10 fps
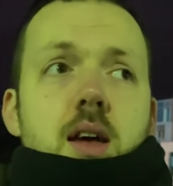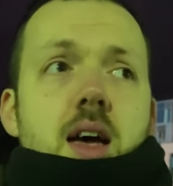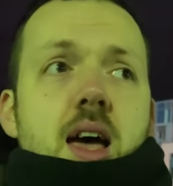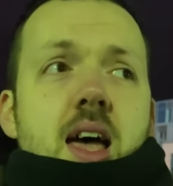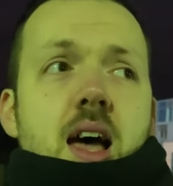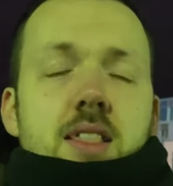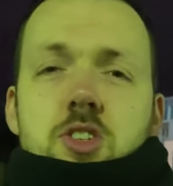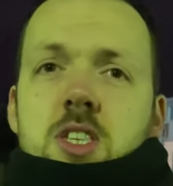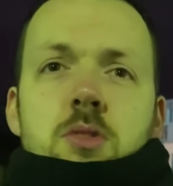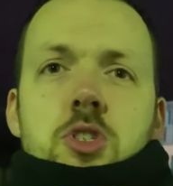I
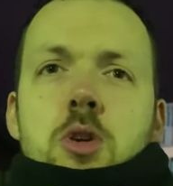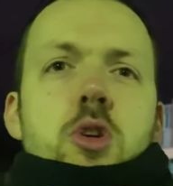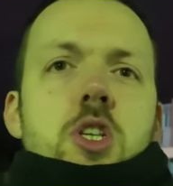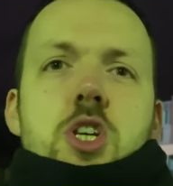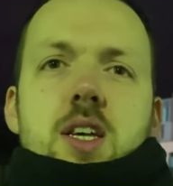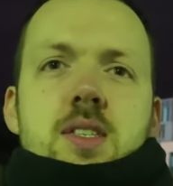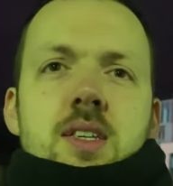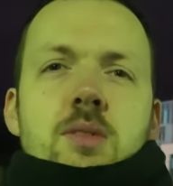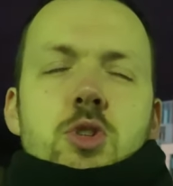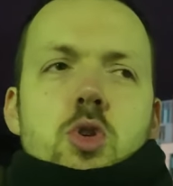just think it was too
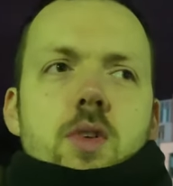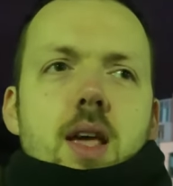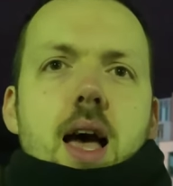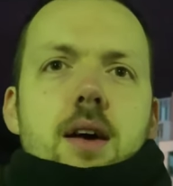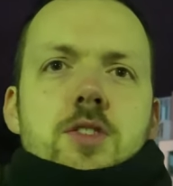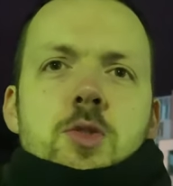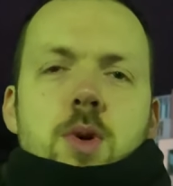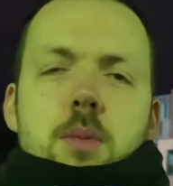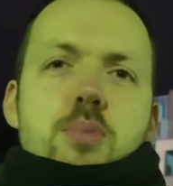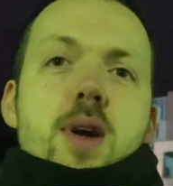congested. We don't really have
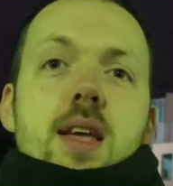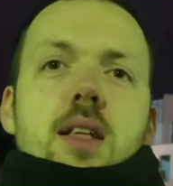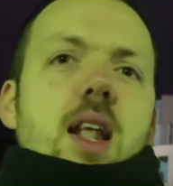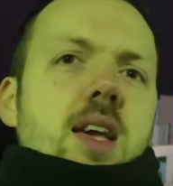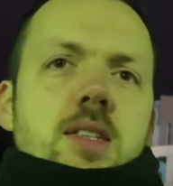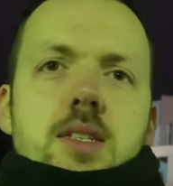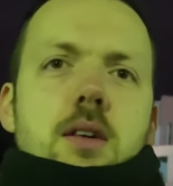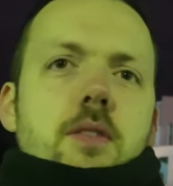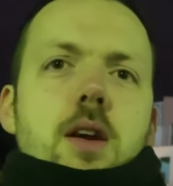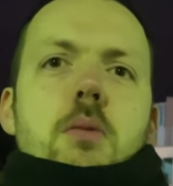someone to break the lines
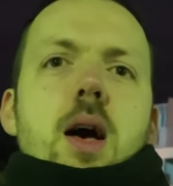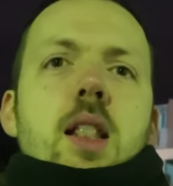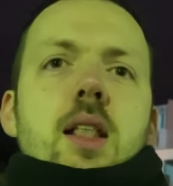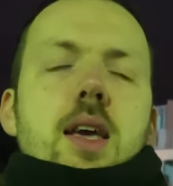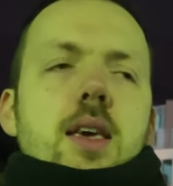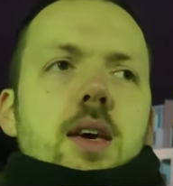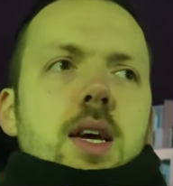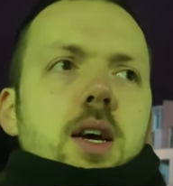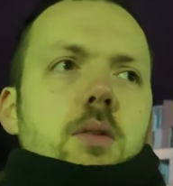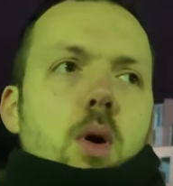down very well. Like
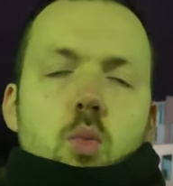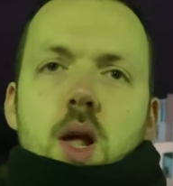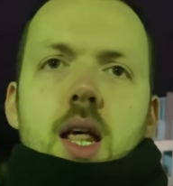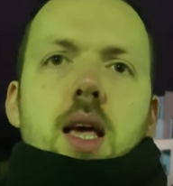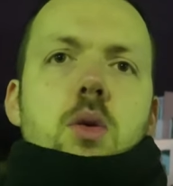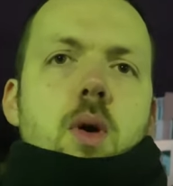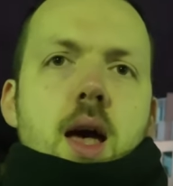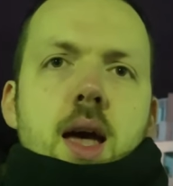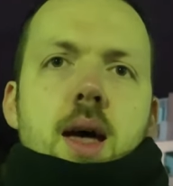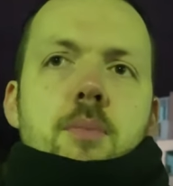Willock,
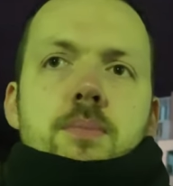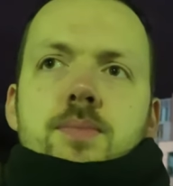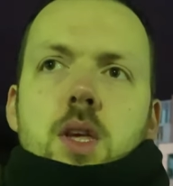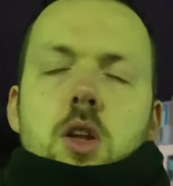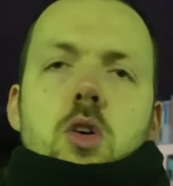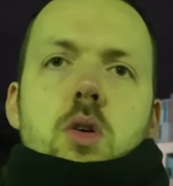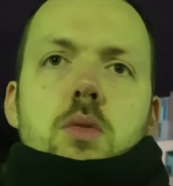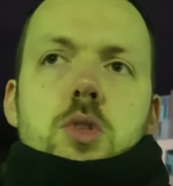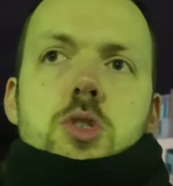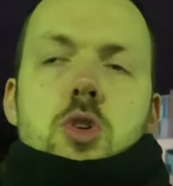
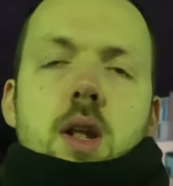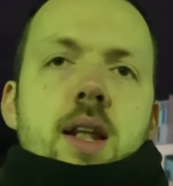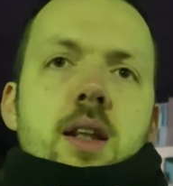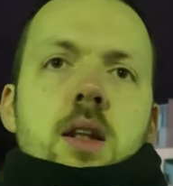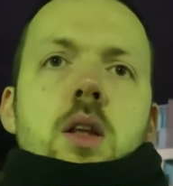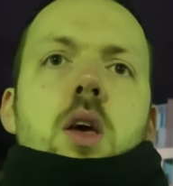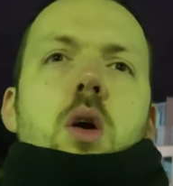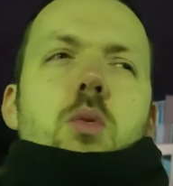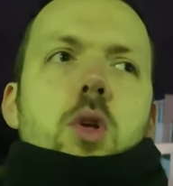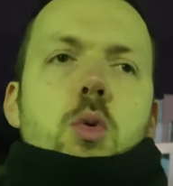Joe Linton,
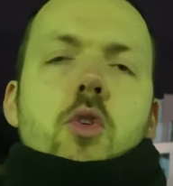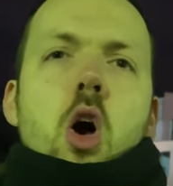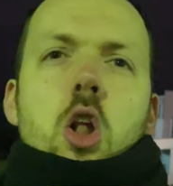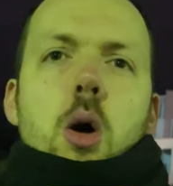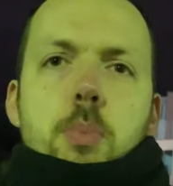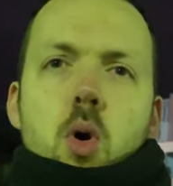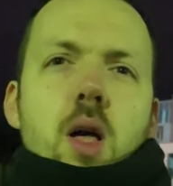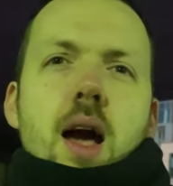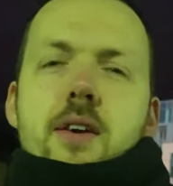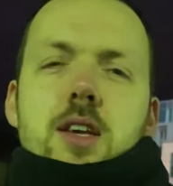we've got a lot of ball
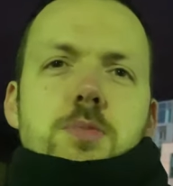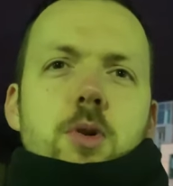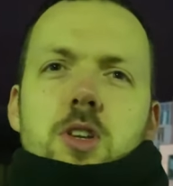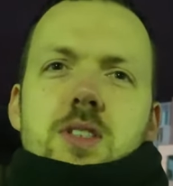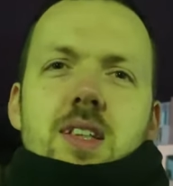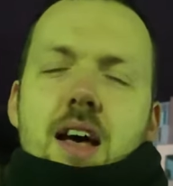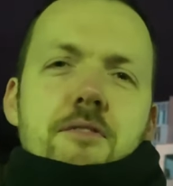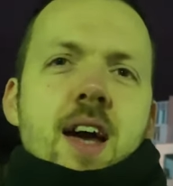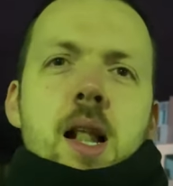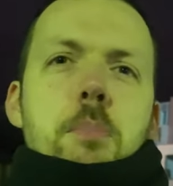carriers, but that
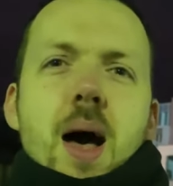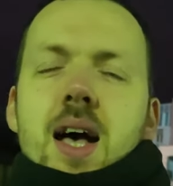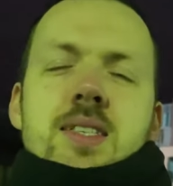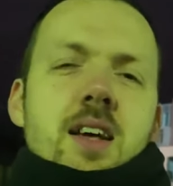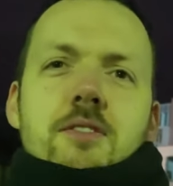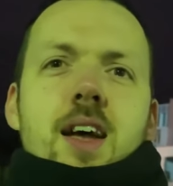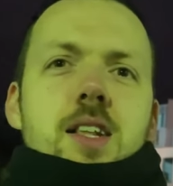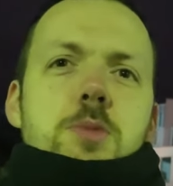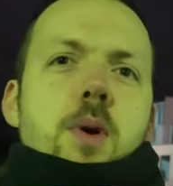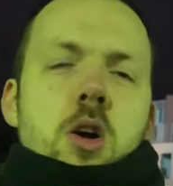final pass, that
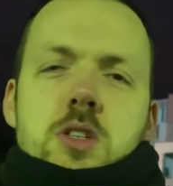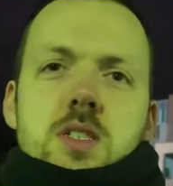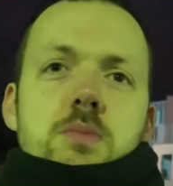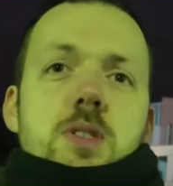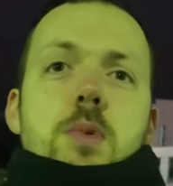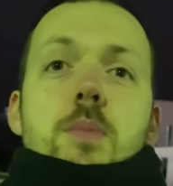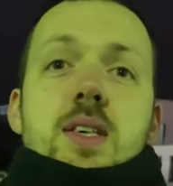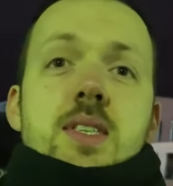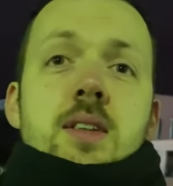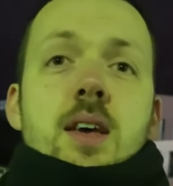final spark just seems to be
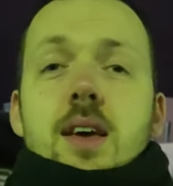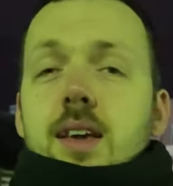missing.